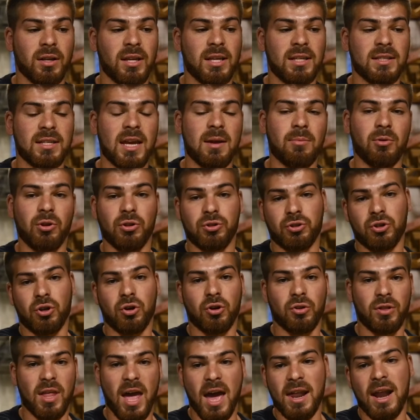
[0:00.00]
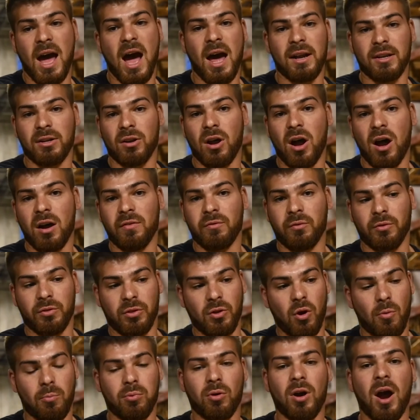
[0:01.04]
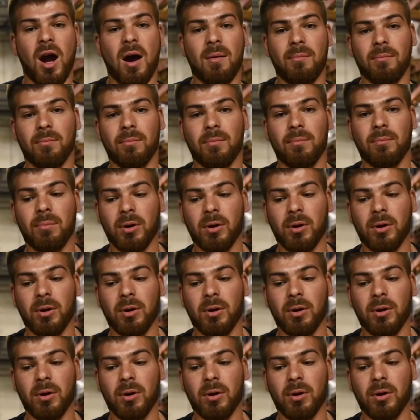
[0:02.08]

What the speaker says: he's able to turn that on and off with no problem.